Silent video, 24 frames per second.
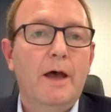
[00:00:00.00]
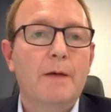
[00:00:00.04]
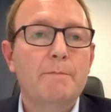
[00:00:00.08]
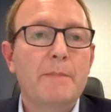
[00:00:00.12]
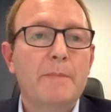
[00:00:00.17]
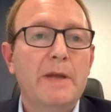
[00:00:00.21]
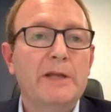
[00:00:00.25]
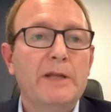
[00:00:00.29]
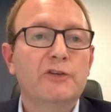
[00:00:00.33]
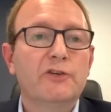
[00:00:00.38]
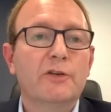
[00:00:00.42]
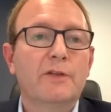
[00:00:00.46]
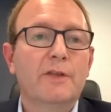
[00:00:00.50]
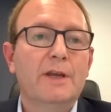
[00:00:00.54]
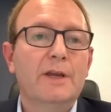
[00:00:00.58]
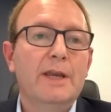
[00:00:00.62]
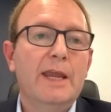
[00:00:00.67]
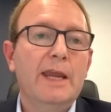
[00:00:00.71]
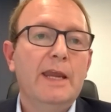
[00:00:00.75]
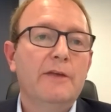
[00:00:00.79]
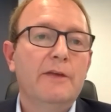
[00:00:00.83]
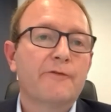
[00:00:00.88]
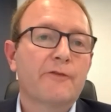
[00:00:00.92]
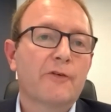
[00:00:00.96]
mentioned the
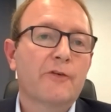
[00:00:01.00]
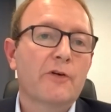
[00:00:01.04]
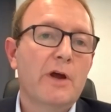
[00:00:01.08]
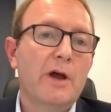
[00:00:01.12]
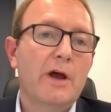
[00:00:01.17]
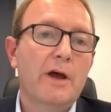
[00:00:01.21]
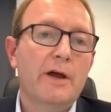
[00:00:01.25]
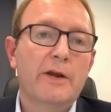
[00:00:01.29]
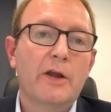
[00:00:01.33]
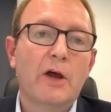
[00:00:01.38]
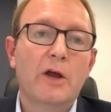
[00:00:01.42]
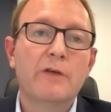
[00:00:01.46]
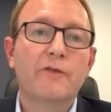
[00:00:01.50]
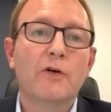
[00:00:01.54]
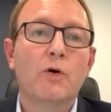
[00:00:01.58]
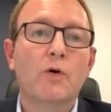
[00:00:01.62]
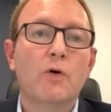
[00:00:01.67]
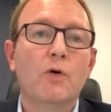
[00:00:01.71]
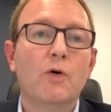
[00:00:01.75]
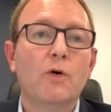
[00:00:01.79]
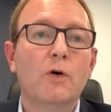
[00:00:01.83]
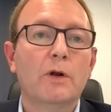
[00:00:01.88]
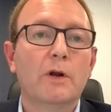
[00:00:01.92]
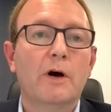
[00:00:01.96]
need for an
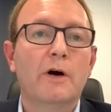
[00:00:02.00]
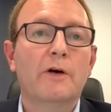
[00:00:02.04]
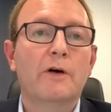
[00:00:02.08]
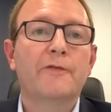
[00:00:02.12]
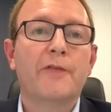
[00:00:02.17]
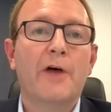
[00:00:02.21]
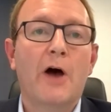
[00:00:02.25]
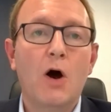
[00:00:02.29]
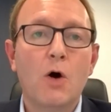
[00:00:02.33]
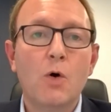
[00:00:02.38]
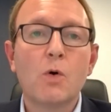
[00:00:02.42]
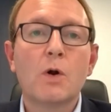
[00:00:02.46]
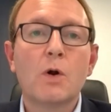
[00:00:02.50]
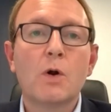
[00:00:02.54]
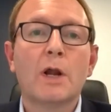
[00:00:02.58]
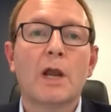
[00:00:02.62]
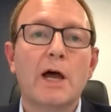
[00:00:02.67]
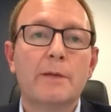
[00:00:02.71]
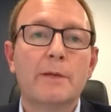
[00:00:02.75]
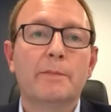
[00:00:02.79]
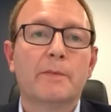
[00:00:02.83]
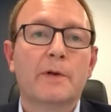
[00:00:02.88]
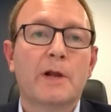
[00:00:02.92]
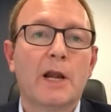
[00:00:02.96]
overhaul of the whole
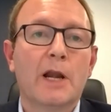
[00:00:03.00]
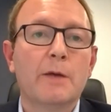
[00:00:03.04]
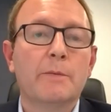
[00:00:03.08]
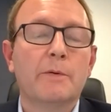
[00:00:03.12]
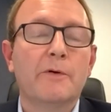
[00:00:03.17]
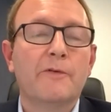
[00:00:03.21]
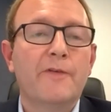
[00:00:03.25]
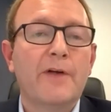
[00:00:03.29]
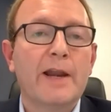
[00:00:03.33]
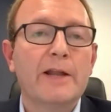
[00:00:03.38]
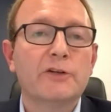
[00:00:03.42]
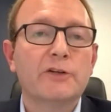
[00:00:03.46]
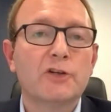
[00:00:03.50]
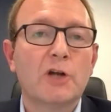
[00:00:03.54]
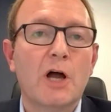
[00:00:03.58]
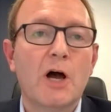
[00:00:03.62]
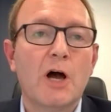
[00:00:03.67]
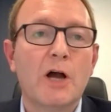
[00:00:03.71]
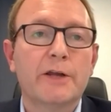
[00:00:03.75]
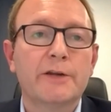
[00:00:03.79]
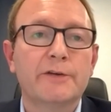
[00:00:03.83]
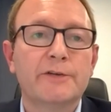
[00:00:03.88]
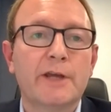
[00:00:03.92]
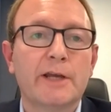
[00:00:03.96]
global financial
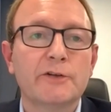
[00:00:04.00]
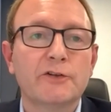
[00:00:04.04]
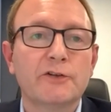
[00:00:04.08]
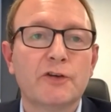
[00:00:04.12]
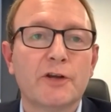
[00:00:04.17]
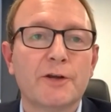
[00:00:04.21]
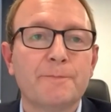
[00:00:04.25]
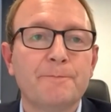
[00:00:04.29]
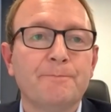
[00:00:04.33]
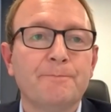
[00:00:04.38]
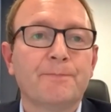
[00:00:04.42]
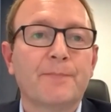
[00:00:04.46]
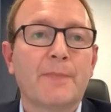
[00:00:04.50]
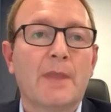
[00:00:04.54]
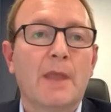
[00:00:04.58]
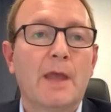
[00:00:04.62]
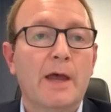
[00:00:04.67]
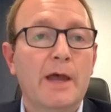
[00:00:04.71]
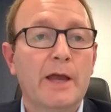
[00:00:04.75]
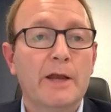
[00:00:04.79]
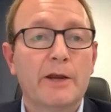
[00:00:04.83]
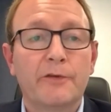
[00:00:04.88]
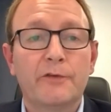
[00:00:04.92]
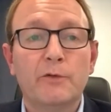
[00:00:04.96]
architecture,
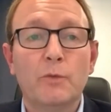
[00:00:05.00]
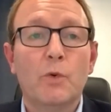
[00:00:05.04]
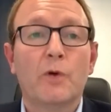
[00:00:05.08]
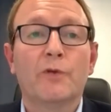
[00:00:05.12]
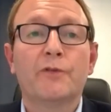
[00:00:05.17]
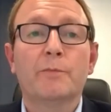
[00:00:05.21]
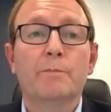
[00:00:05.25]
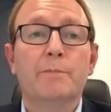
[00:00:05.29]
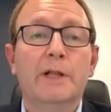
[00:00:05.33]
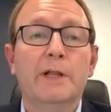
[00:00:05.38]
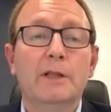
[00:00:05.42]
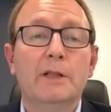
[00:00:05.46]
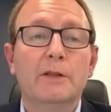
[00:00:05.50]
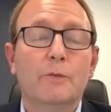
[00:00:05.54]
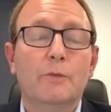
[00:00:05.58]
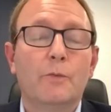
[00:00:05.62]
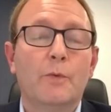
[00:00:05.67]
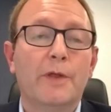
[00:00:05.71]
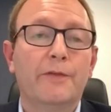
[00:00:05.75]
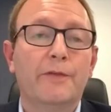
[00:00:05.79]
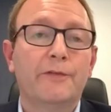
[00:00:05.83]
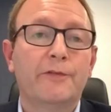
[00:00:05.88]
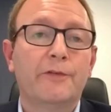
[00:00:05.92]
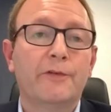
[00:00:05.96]
because it wasn't built
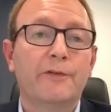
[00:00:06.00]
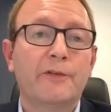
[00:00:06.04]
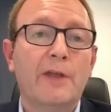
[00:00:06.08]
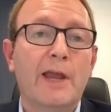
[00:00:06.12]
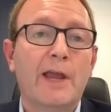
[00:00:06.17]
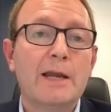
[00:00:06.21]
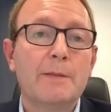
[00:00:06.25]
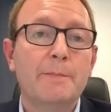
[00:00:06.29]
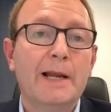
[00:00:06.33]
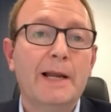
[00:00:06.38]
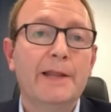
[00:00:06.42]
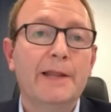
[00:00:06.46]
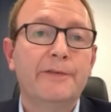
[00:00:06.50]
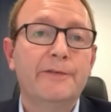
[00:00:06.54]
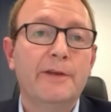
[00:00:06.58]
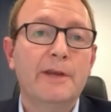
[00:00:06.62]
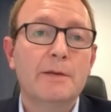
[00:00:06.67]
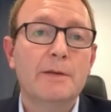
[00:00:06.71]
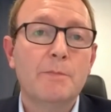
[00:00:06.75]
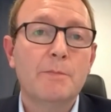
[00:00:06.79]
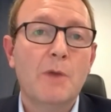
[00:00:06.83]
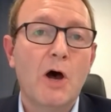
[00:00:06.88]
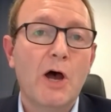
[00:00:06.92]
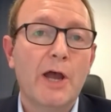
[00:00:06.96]
with
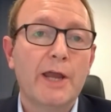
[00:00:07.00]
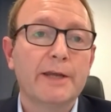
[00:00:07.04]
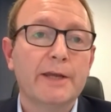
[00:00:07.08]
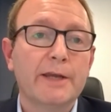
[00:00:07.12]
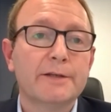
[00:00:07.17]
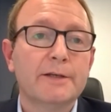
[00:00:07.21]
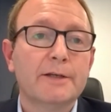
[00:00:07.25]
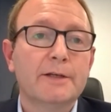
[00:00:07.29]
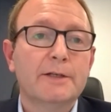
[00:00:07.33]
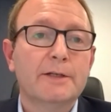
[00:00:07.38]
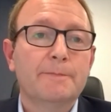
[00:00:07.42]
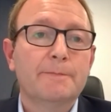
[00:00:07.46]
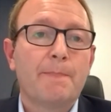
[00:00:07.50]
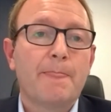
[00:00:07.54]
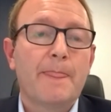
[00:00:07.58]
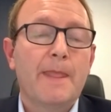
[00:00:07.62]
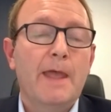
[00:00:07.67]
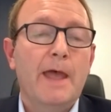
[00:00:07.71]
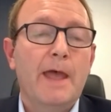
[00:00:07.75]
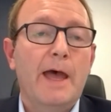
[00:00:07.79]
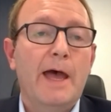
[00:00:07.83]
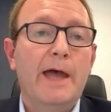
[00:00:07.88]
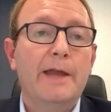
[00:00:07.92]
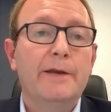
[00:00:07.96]
sustainability in mind.
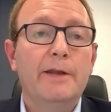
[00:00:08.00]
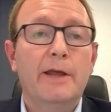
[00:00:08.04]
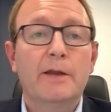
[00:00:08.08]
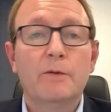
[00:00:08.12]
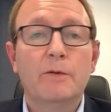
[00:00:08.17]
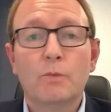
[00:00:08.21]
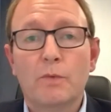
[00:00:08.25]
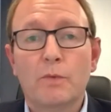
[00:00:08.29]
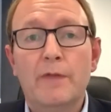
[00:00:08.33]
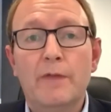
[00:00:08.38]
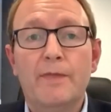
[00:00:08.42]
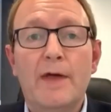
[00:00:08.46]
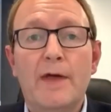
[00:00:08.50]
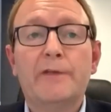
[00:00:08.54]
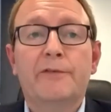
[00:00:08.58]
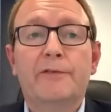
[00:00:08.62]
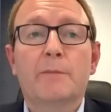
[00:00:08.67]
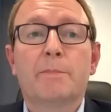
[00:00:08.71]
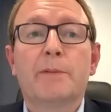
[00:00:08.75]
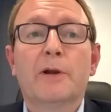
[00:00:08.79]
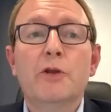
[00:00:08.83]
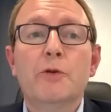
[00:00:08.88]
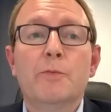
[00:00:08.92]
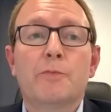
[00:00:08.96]
And that's
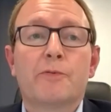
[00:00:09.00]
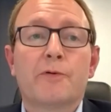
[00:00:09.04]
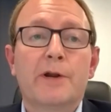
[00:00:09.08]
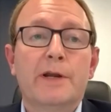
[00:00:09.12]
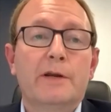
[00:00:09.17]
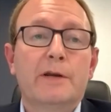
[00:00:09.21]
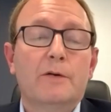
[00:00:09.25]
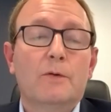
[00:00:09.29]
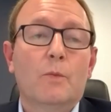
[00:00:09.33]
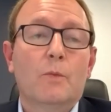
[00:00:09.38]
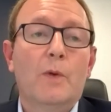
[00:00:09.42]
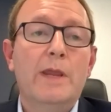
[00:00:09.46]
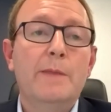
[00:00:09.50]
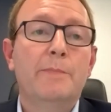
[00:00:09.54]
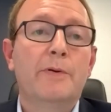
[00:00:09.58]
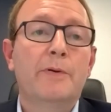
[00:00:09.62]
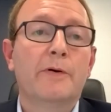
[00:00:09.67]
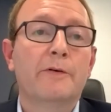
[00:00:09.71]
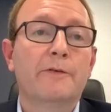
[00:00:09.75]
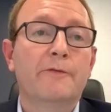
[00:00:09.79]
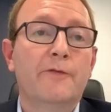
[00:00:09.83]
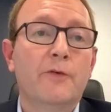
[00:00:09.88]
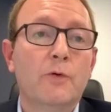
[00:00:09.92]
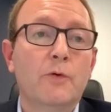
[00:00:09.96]
the blueprint we
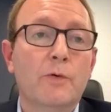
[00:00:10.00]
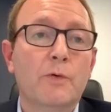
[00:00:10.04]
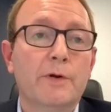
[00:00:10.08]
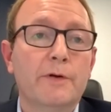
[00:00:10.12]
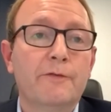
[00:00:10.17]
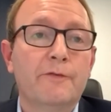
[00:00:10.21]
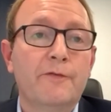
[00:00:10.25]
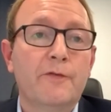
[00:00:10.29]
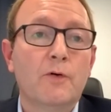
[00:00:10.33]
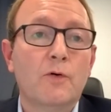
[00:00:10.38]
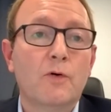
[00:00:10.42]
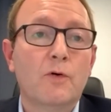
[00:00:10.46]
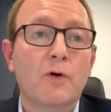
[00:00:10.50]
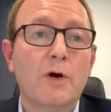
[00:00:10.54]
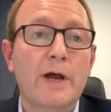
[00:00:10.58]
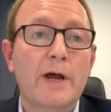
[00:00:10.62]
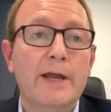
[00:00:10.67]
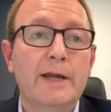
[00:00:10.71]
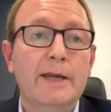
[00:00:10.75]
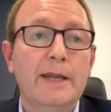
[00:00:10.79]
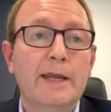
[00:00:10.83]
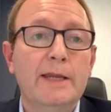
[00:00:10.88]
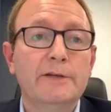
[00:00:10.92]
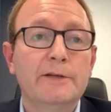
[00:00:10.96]
put forward
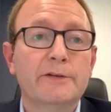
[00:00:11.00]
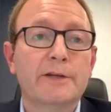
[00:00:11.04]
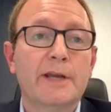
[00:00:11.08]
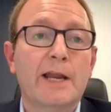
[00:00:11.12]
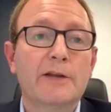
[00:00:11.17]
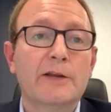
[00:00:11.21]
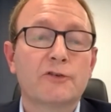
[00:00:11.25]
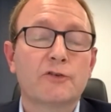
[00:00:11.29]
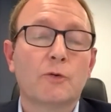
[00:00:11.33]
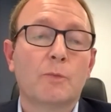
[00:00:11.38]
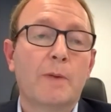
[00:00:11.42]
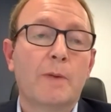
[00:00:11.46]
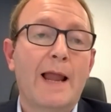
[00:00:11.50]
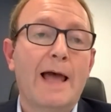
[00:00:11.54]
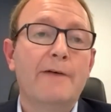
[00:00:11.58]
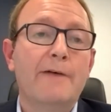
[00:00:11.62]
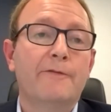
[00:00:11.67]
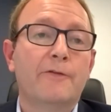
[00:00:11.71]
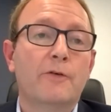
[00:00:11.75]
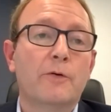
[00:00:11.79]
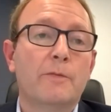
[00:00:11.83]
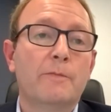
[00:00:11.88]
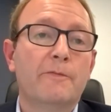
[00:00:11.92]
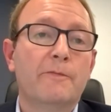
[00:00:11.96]
for an international
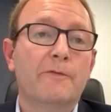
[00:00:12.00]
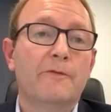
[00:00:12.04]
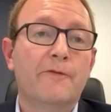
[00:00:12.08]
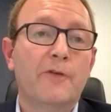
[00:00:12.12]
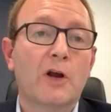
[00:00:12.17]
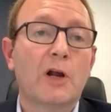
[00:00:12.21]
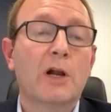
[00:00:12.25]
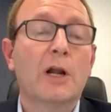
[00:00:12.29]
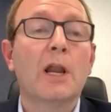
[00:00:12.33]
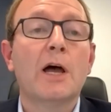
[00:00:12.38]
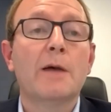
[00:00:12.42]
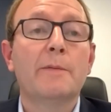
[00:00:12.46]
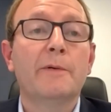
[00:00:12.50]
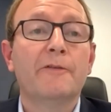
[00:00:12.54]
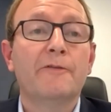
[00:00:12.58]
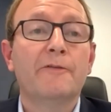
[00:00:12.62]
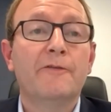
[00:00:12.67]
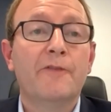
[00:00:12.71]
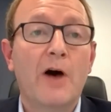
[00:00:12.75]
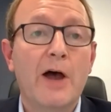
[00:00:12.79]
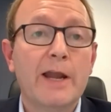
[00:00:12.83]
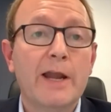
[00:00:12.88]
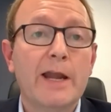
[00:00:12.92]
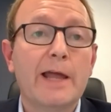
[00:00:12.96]
platform for climate
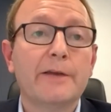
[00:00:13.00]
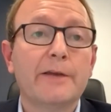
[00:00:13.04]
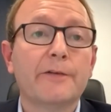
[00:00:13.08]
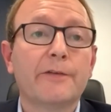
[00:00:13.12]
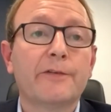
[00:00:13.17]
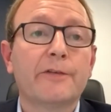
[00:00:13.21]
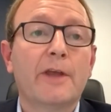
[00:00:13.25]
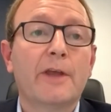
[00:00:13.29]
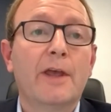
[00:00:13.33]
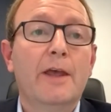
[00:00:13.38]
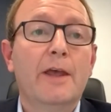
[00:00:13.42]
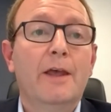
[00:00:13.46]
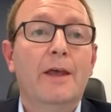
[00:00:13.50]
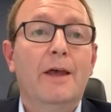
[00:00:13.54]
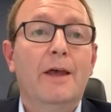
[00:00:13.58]
finance,